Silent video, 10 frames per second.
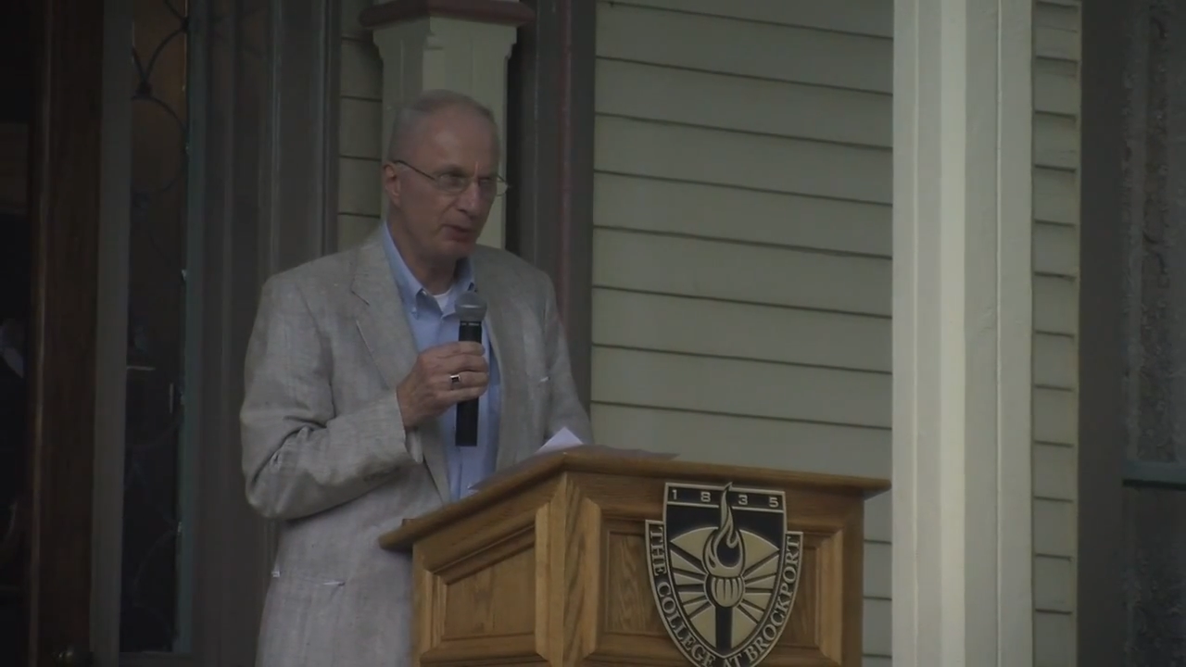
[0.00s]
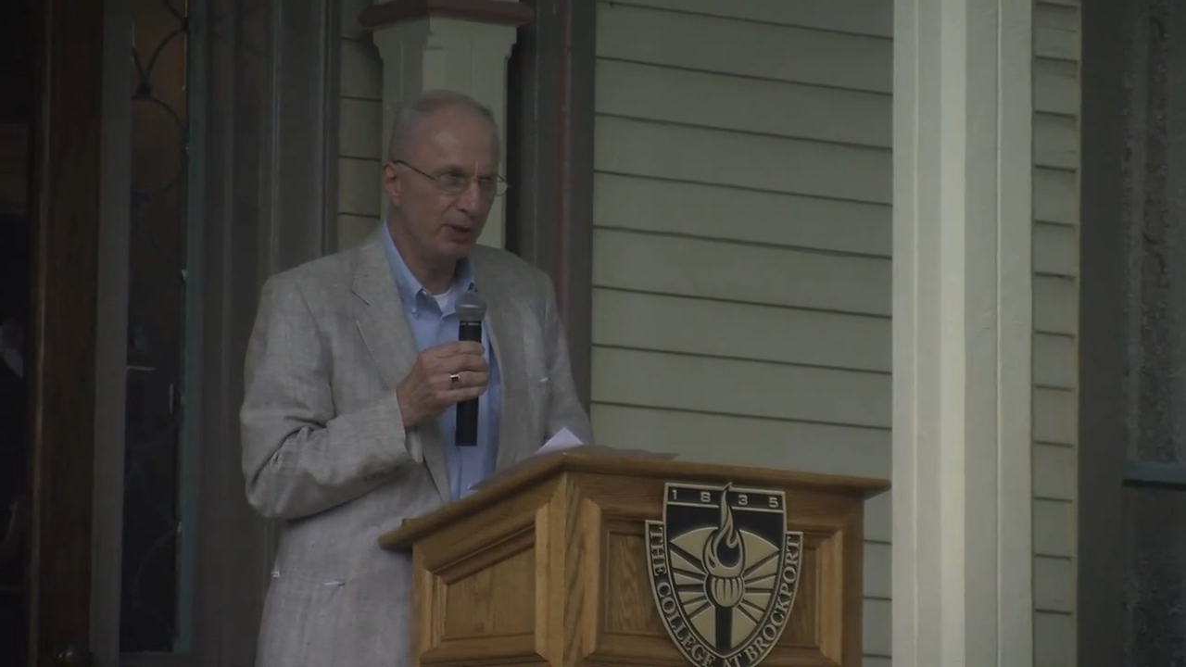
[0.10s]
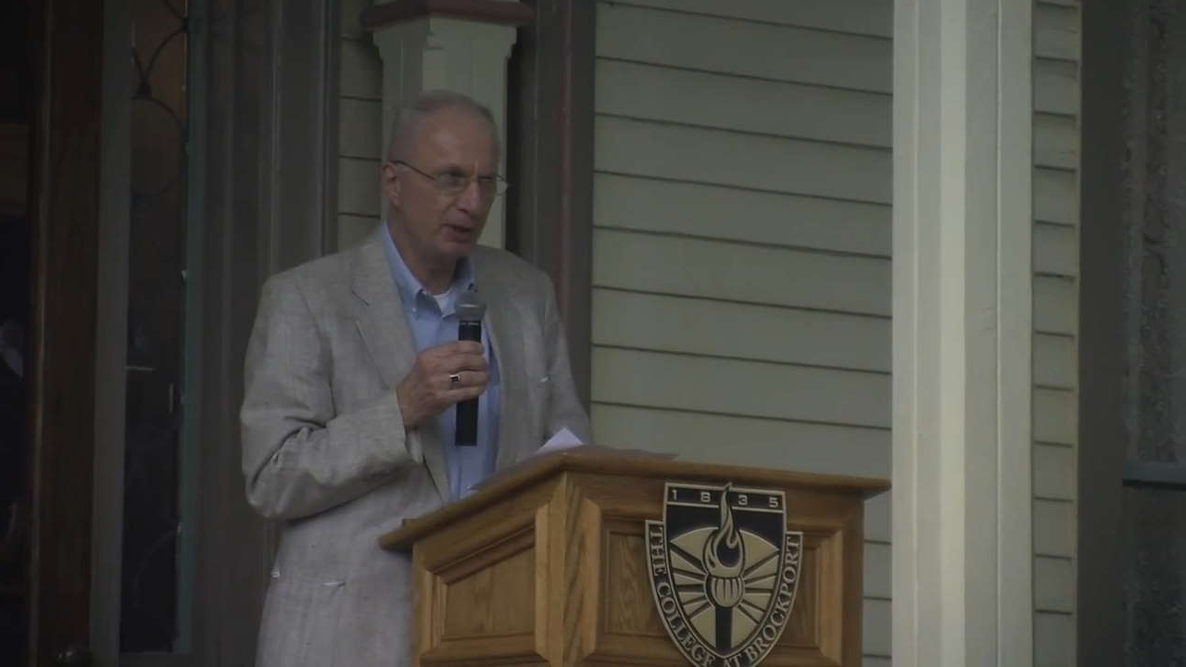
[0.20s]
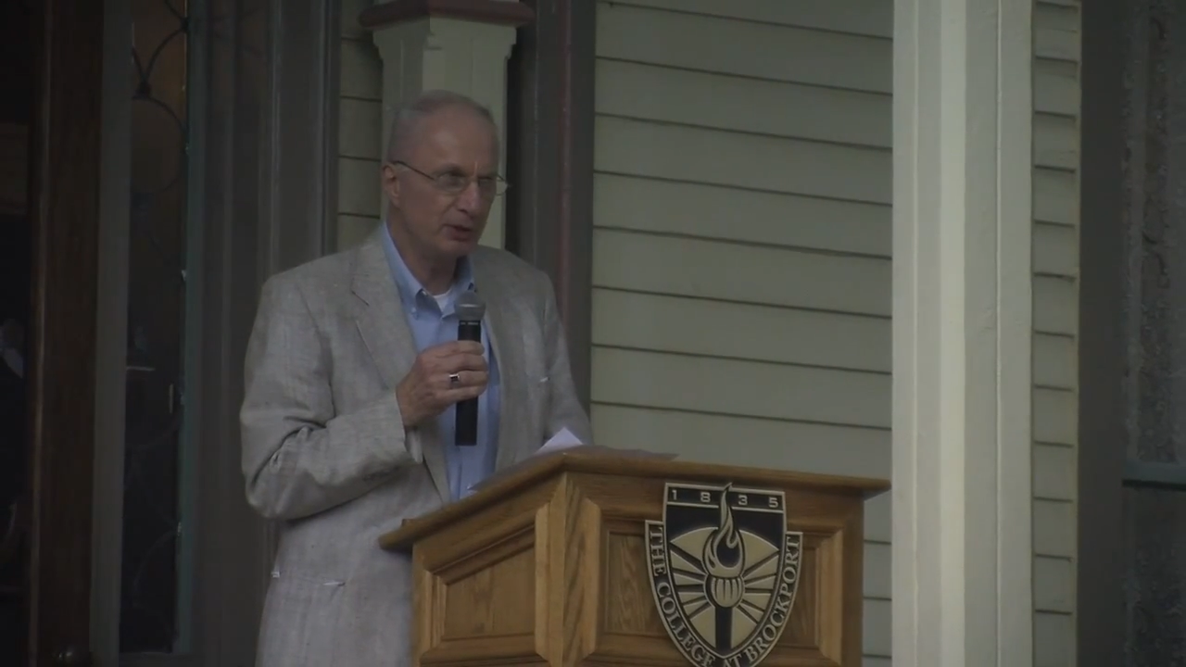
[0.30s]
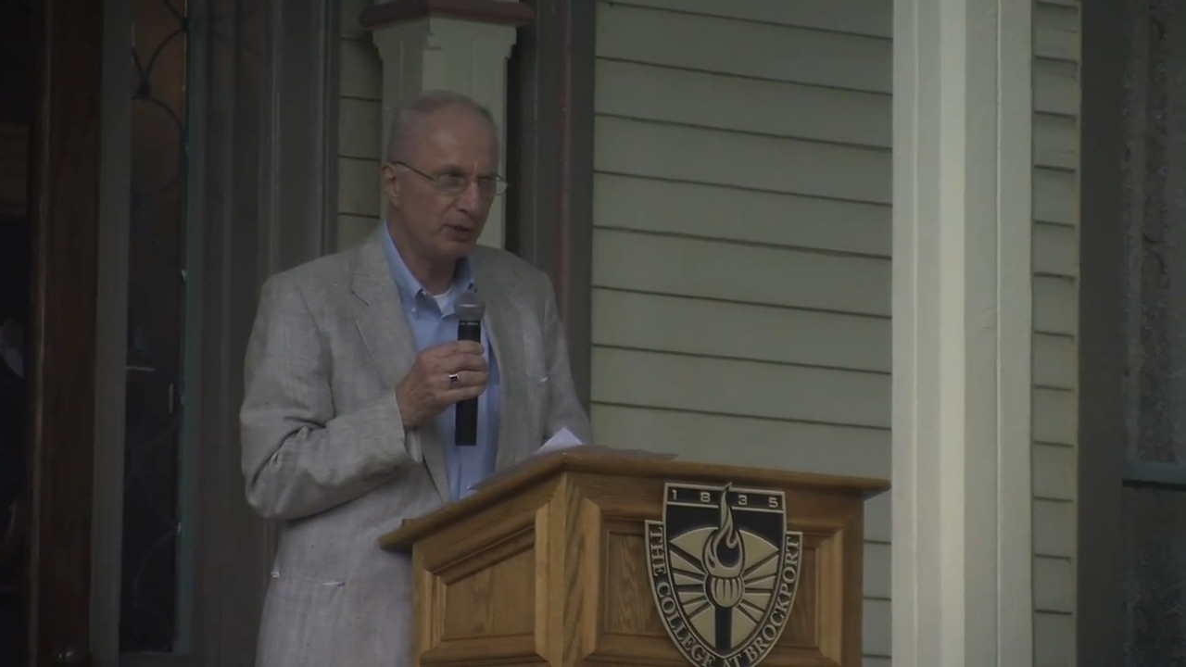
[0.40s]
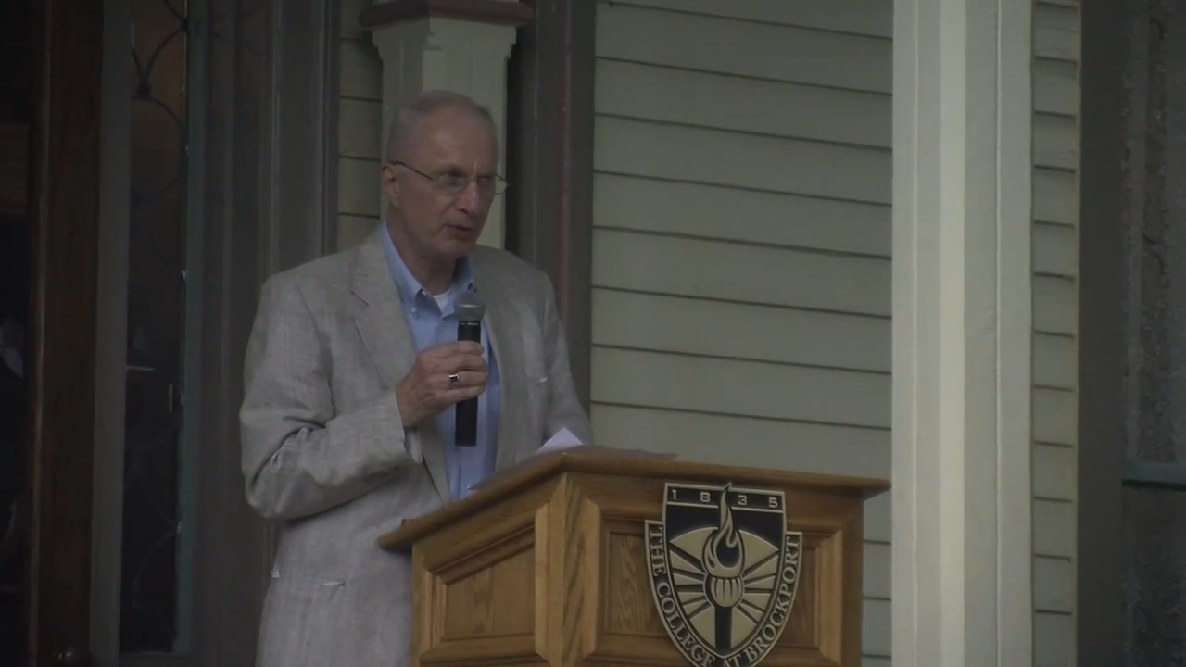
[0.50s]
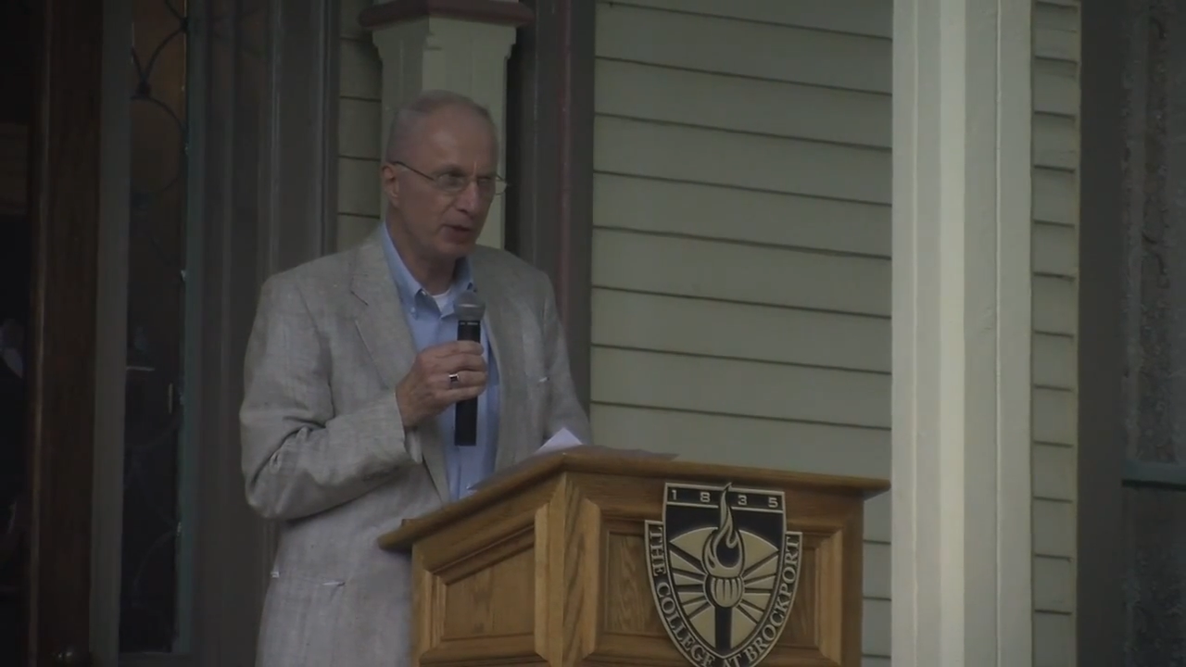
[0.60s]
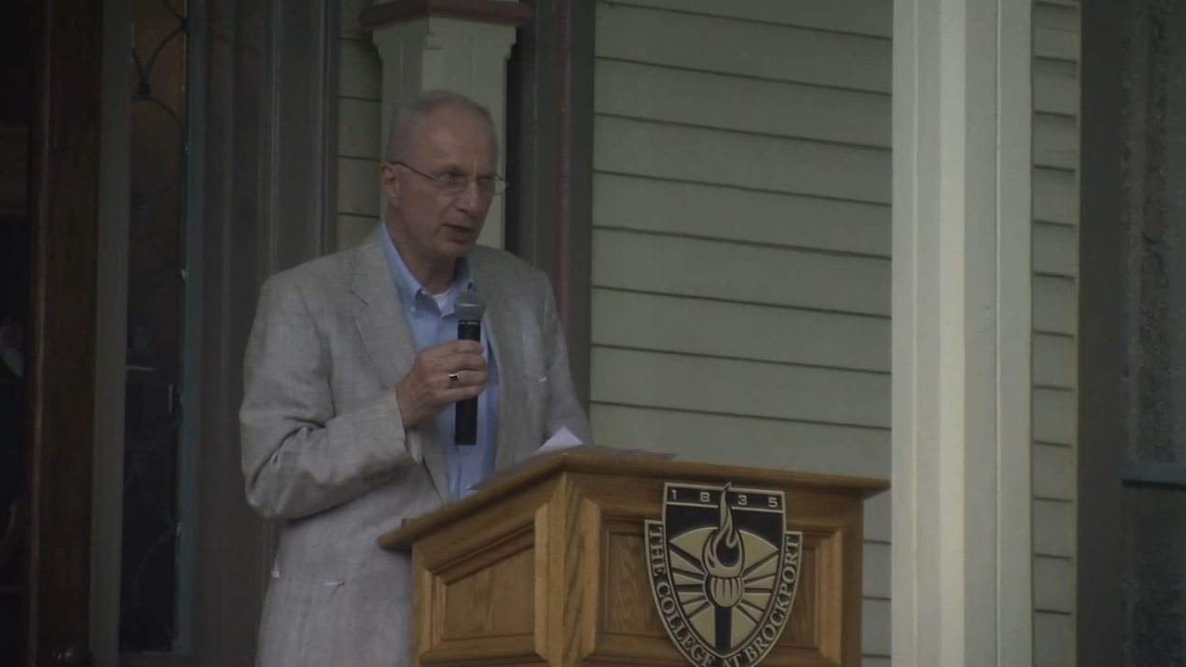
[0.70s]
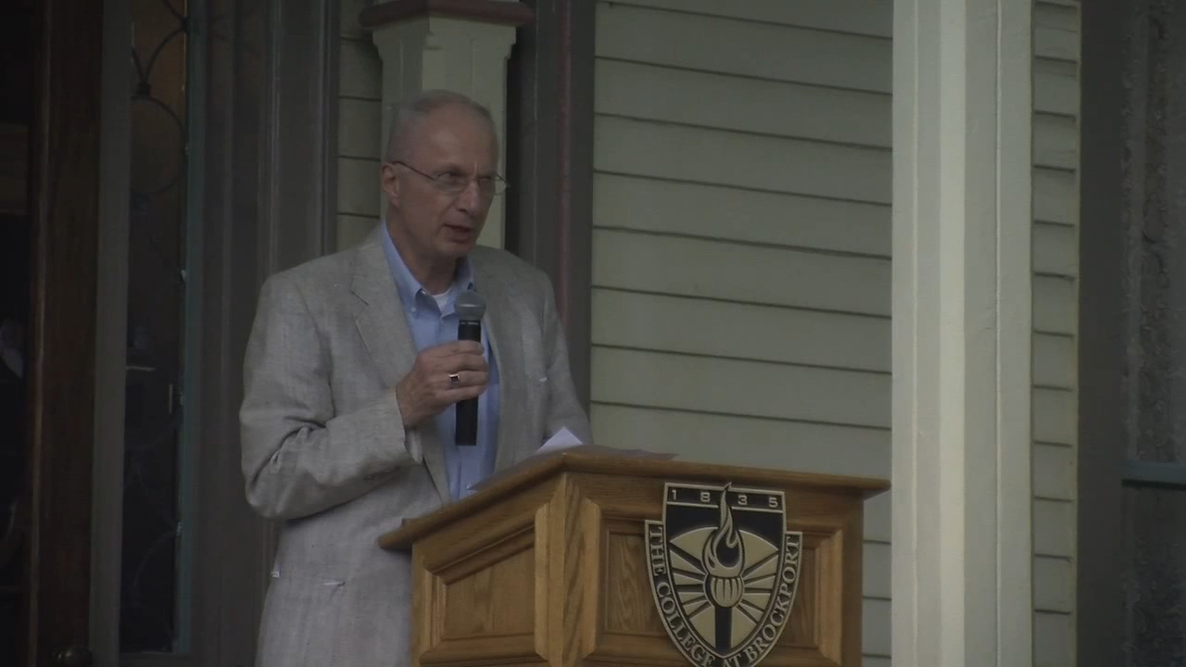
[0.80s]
"Billy, did you ever think